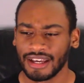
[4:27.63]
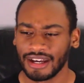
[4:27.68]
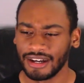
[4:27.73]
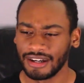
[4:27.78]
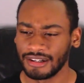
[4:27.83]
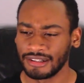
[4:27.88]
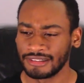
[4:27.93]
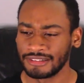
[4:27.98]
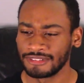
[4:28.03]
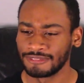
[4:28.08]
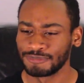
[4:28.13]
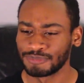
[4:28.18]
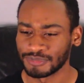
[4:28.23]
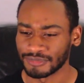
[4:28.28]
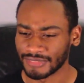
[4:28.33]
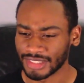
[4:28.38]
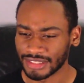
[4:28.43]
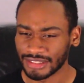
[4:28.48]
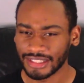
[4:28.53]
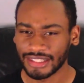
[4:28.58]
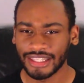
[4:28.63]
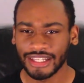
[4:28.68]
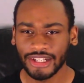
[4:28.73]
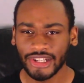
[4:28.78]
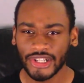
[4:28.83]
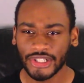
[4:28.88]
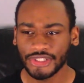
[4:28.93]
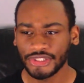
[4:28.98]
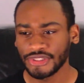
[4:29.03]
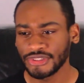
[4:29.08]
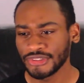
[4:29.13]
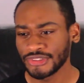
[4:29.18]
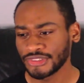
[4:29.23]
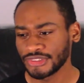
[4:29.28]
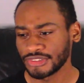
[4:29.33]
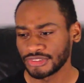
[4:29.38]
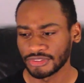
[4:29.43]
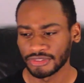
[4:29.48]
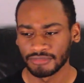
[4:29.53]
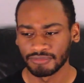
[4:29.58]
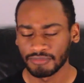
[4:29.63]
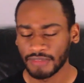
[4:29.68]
The characters